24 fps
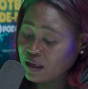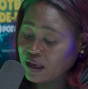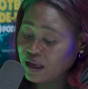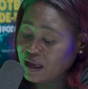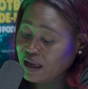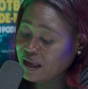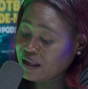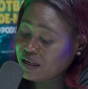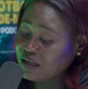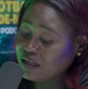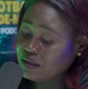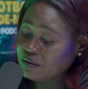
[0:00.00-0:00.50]

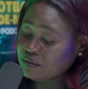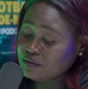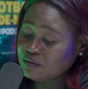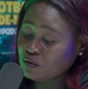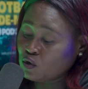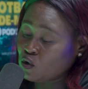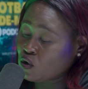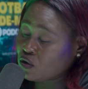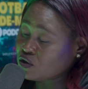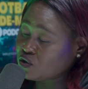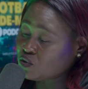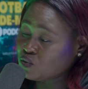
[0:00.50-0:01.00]
any
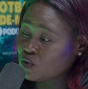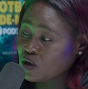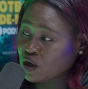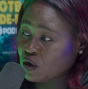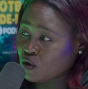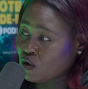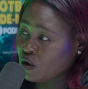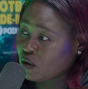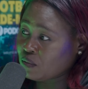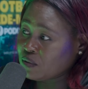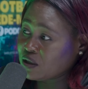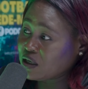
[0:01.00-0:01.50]
coach will
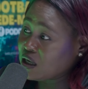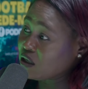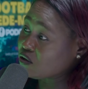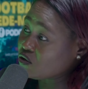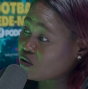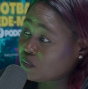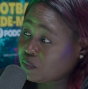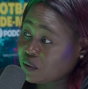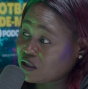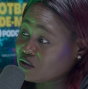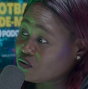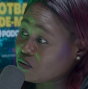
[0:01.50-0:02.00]
come. You get some
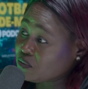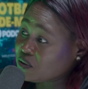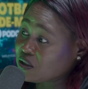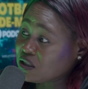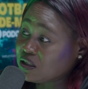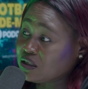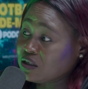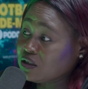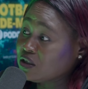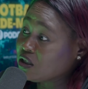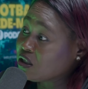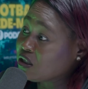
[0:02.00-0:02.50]
players who say
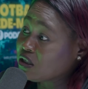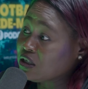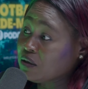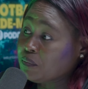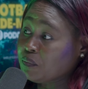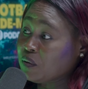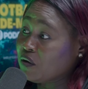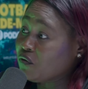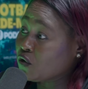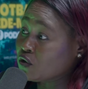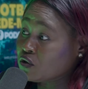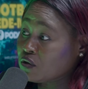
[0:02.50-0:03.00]
they don't agree
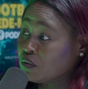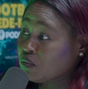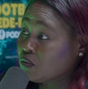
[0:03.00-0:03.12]
play for some